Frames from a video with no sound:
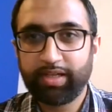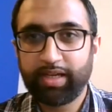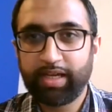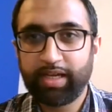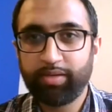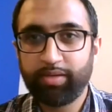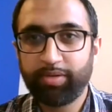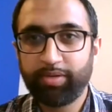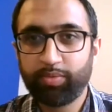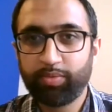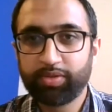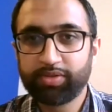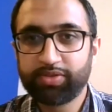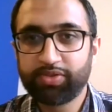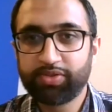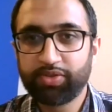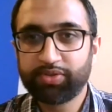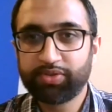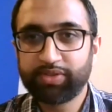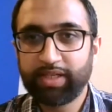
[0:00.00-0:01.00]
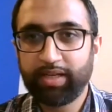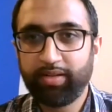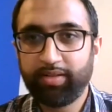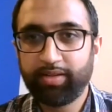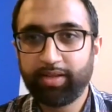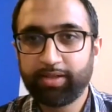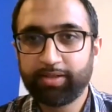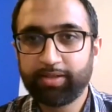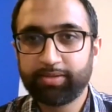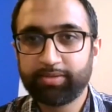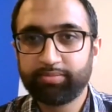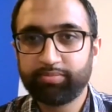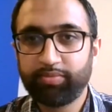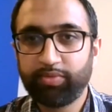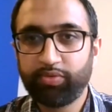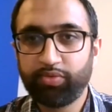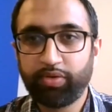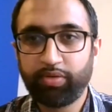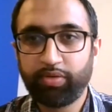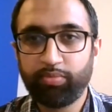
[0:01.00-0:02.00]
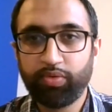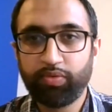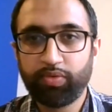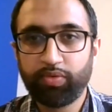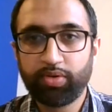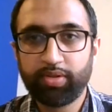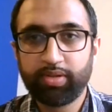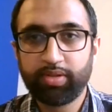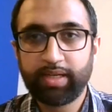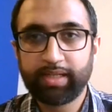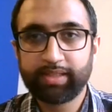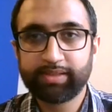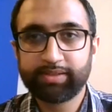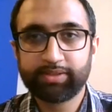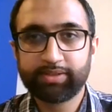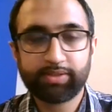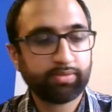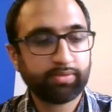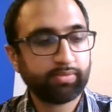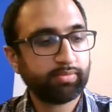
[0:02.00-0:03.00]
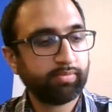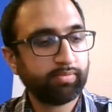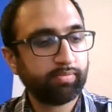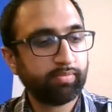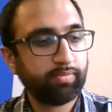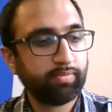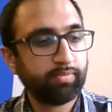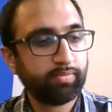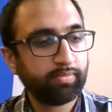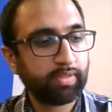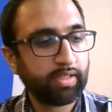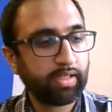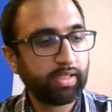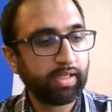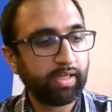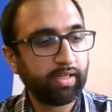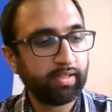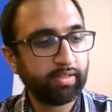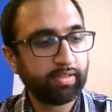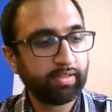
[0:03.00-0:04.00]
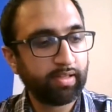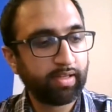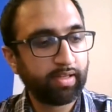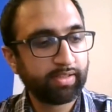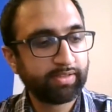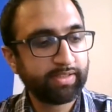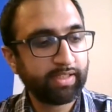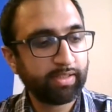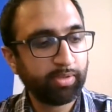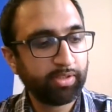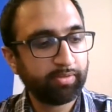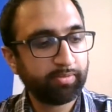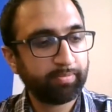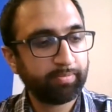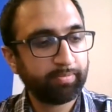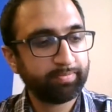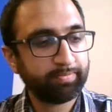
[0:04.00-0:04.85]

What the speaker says: Anybody wants to say anything before we move on to the next and the last segment?